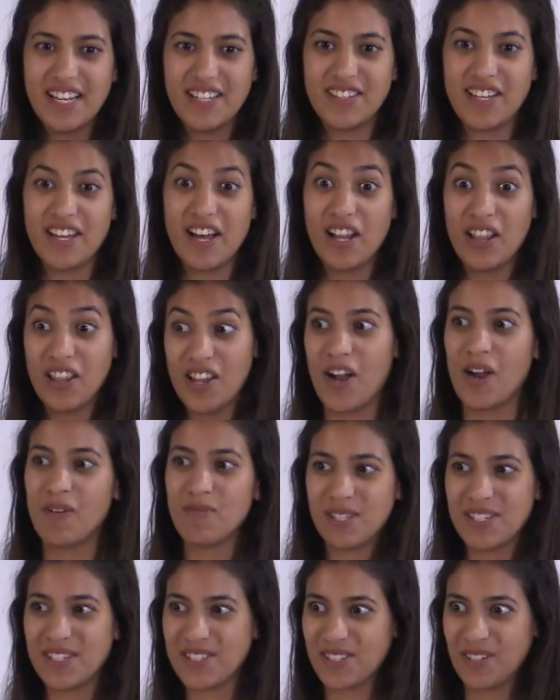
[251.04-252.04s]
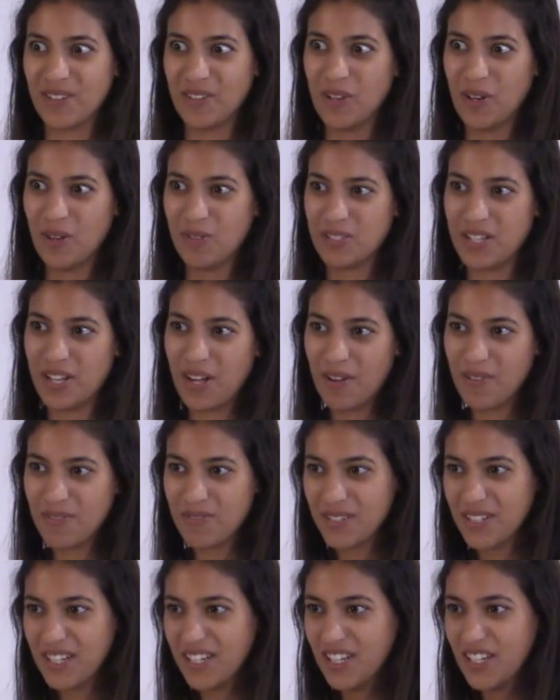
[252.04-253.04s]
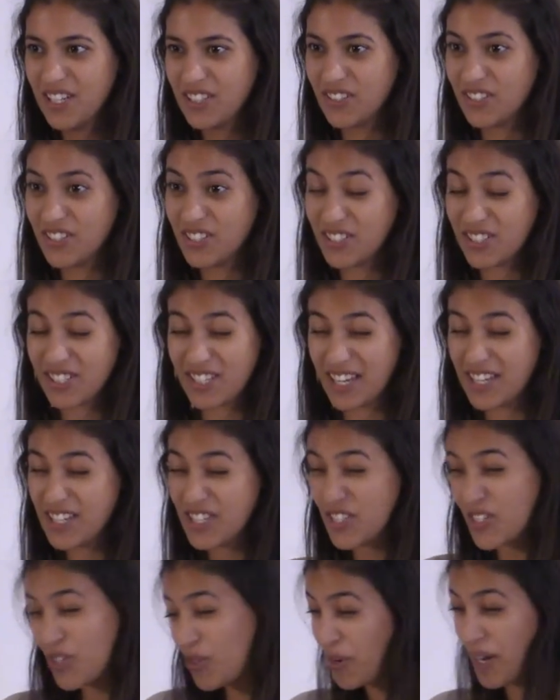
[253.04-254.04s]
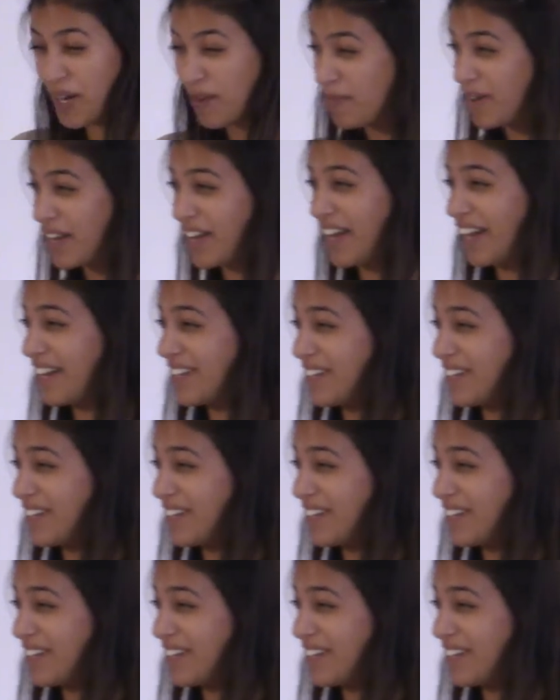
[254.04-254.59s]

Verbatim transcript: and the alarm system goes off. just like screaming,